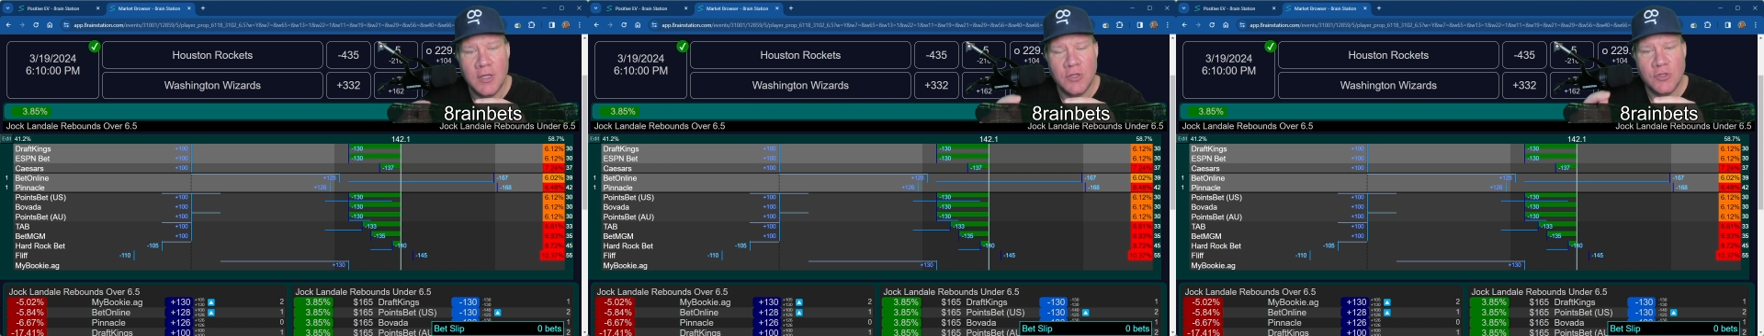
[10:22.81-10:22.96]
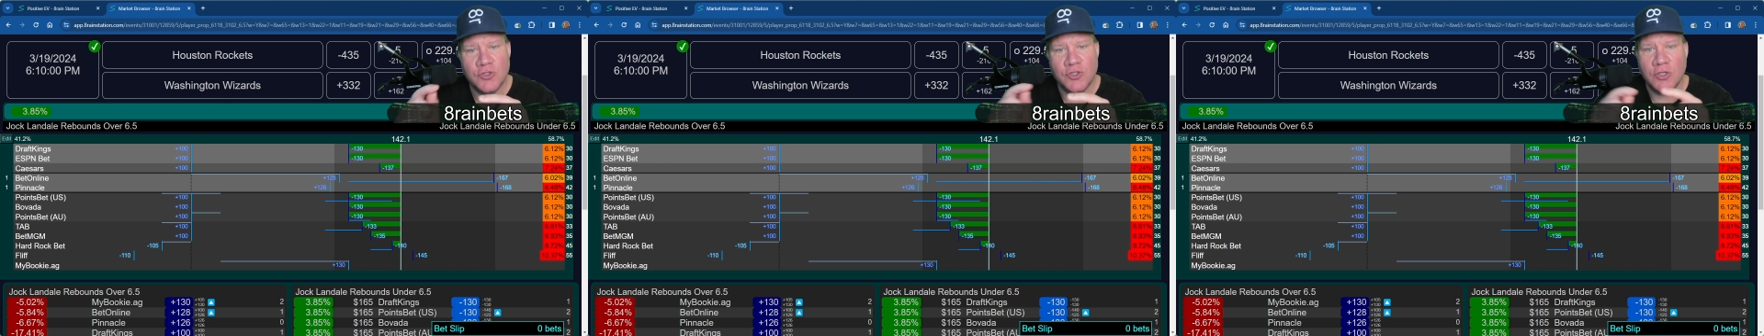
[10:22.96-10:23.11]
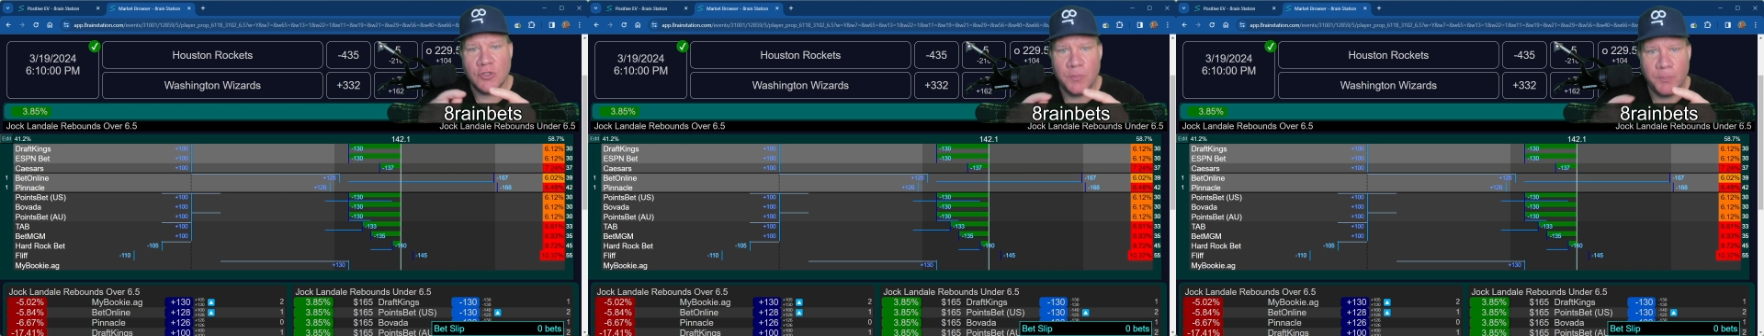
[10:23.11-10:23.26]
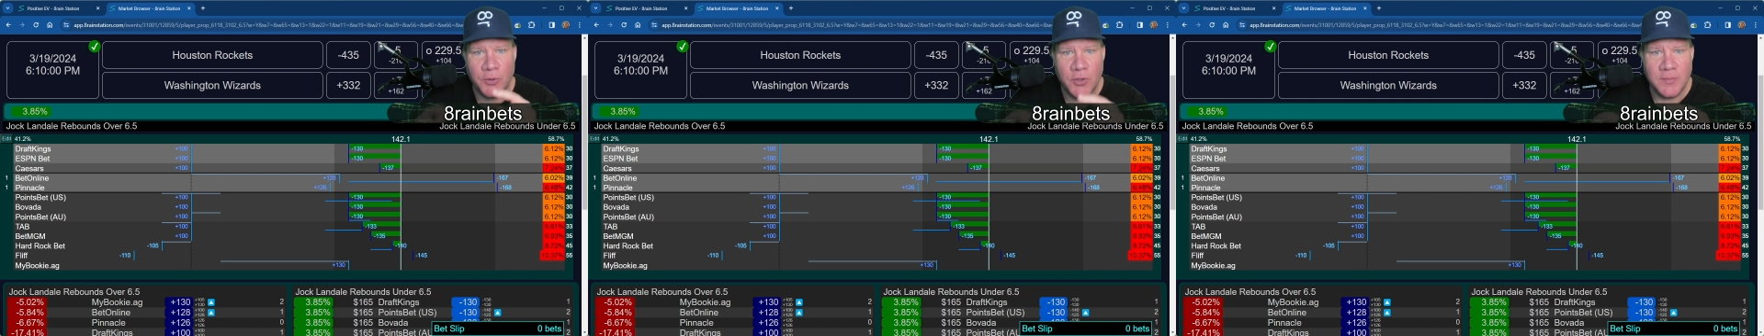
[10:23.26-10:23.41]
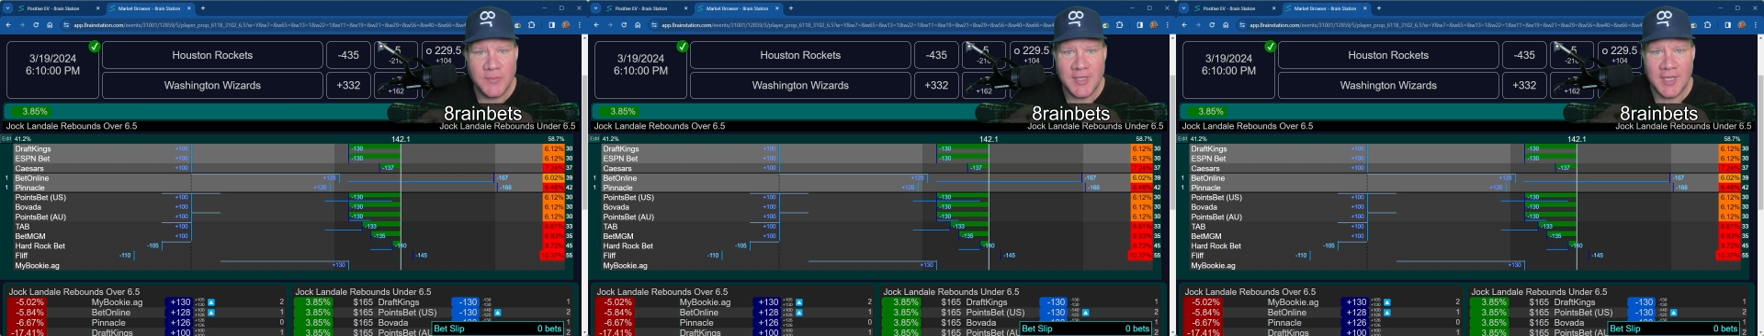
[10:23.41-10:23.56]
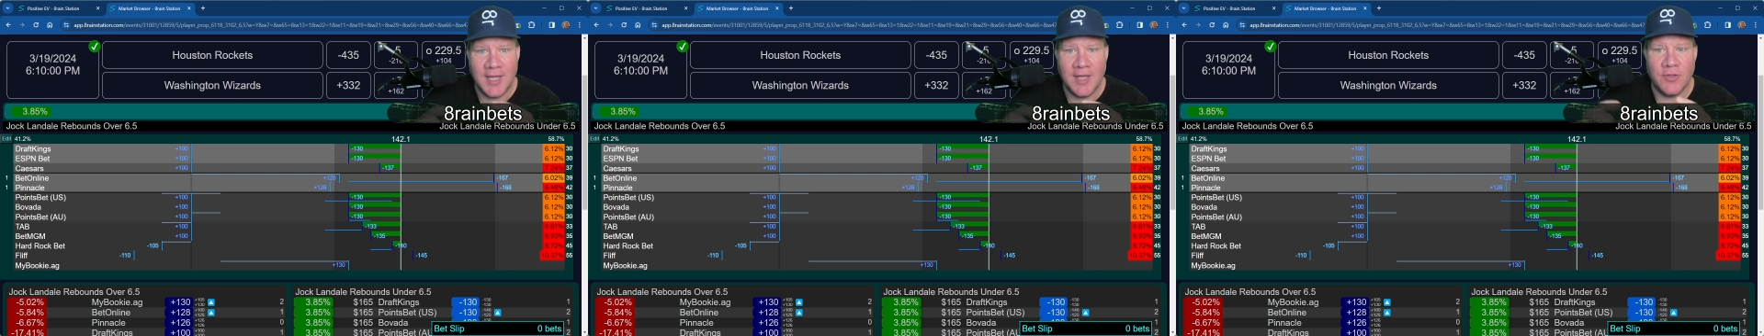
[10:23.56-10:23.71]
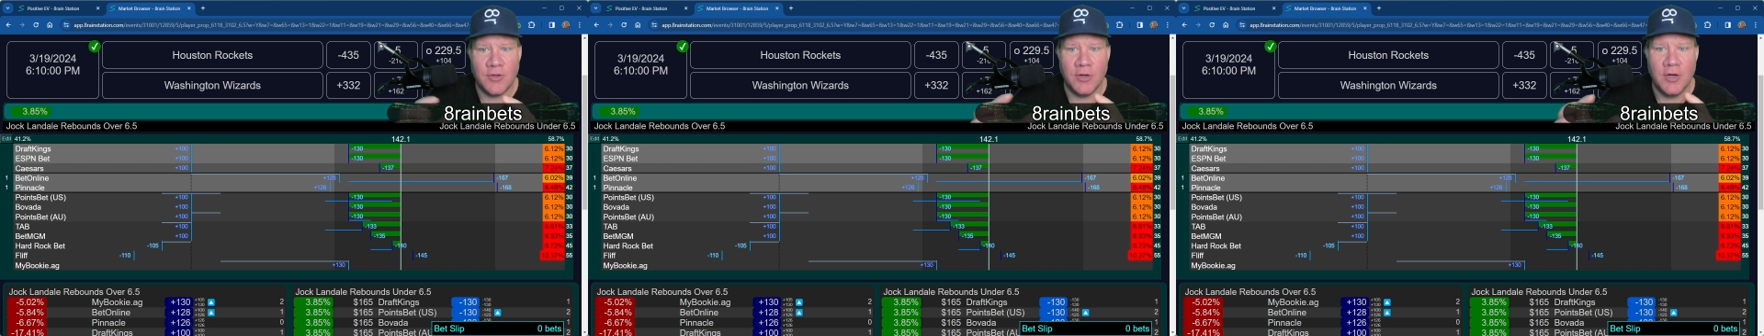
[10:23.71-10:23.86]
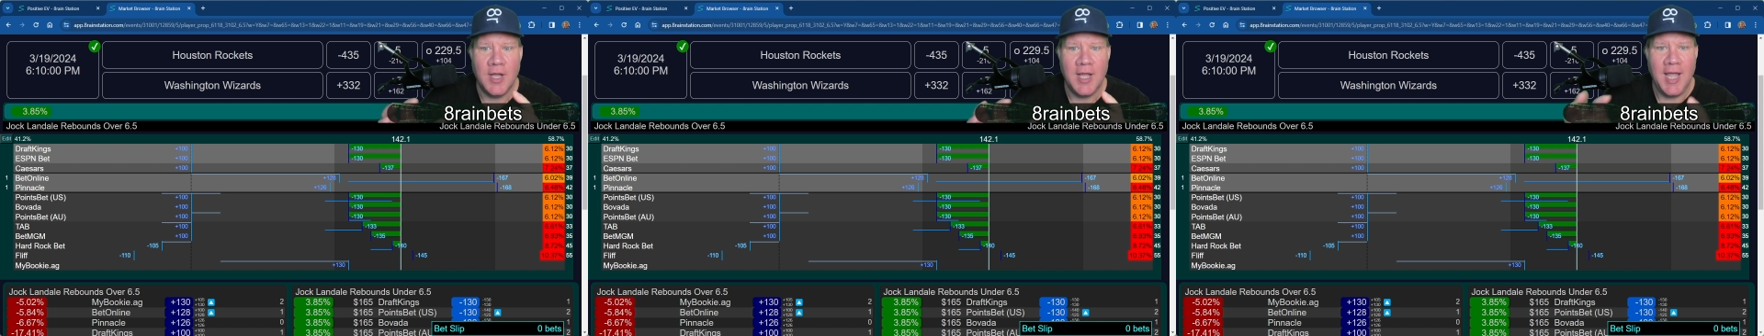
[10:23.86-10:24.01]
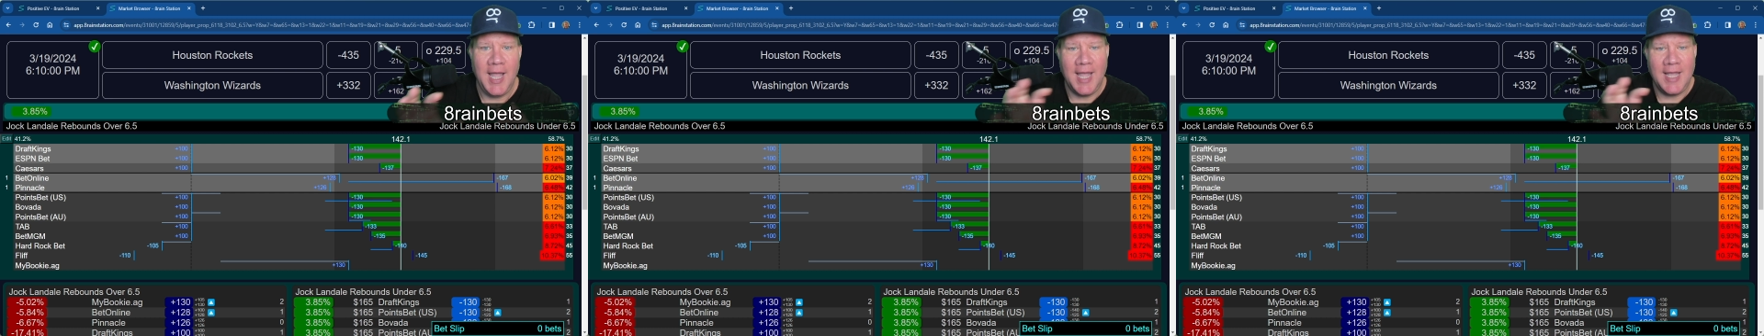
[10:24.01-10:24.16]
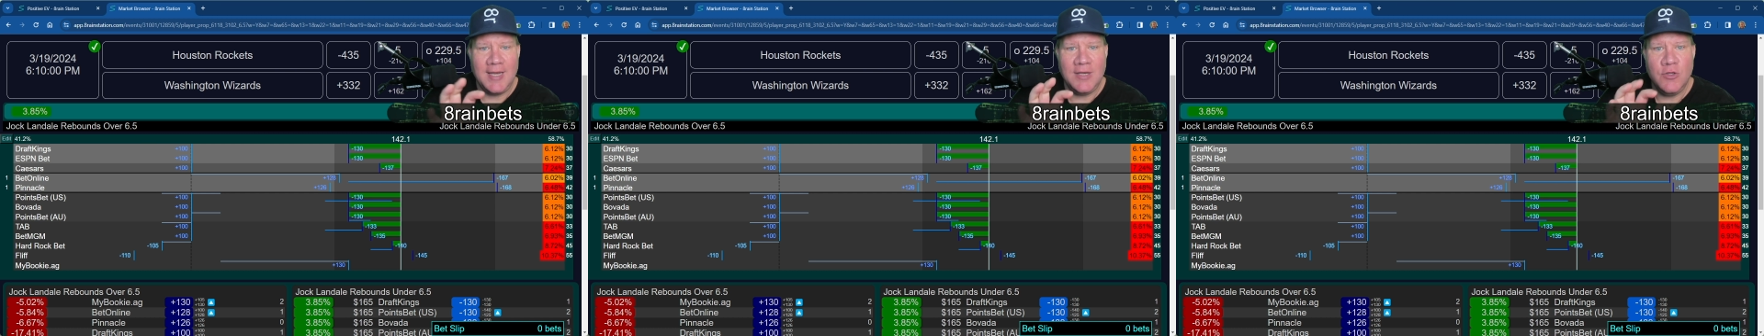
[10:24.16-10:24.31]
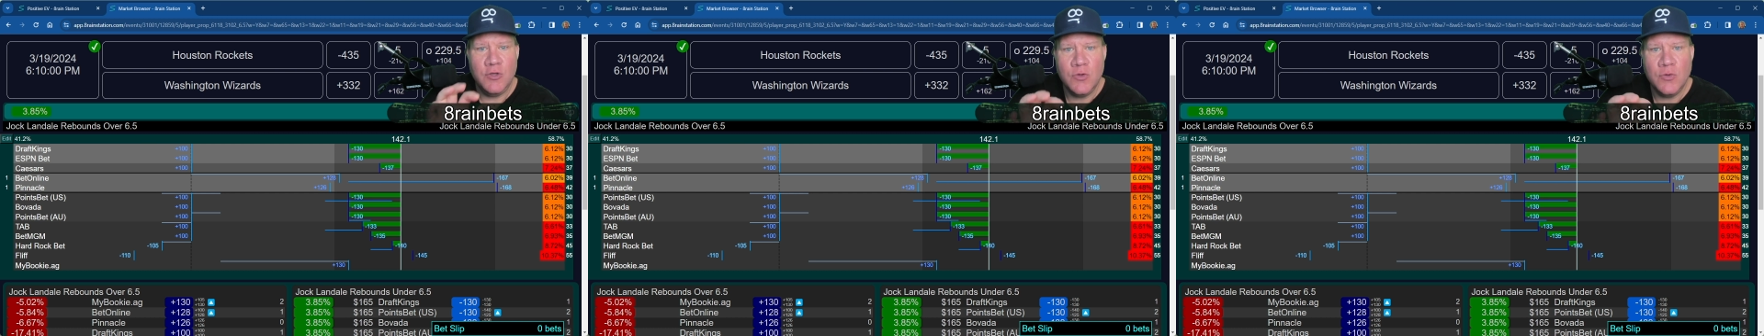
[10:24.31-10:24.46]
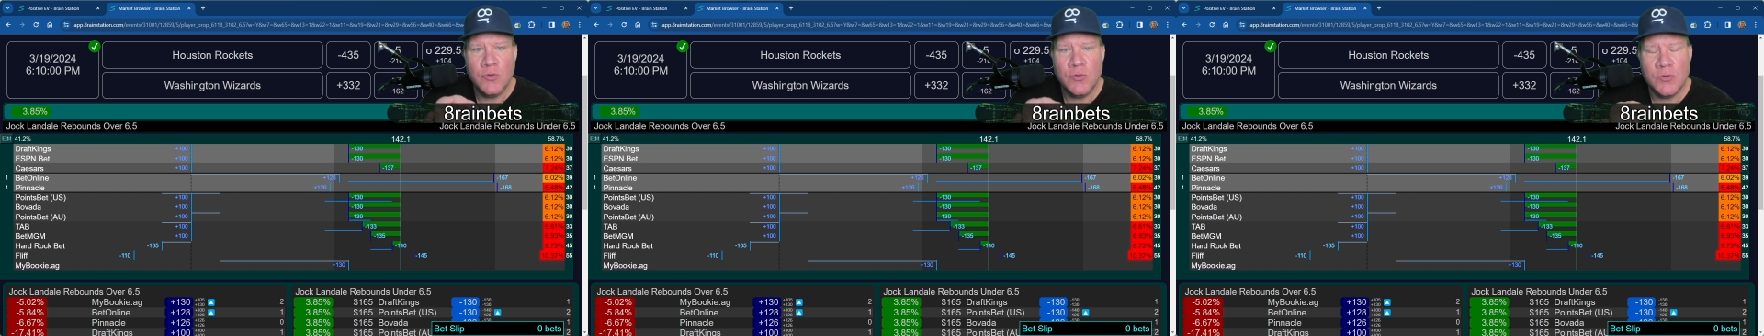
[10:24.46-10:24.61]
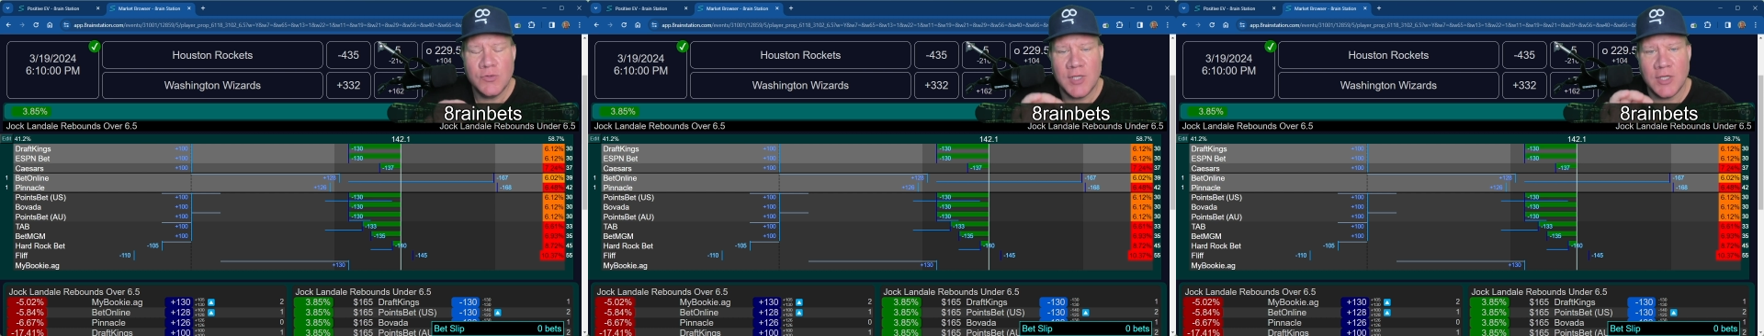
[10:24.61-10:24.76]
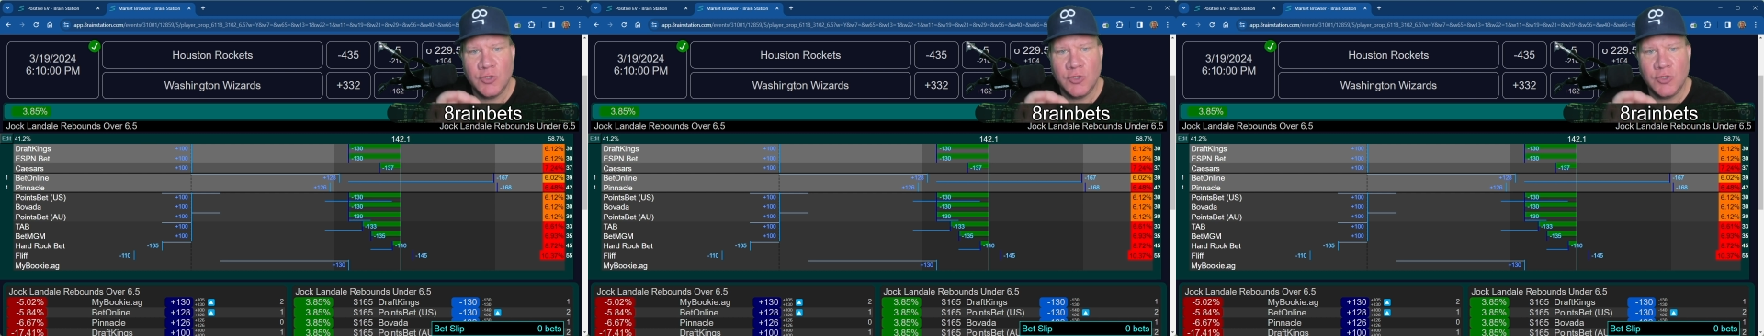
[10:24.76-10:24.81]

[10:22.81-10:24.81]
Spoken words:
You start to put them together and use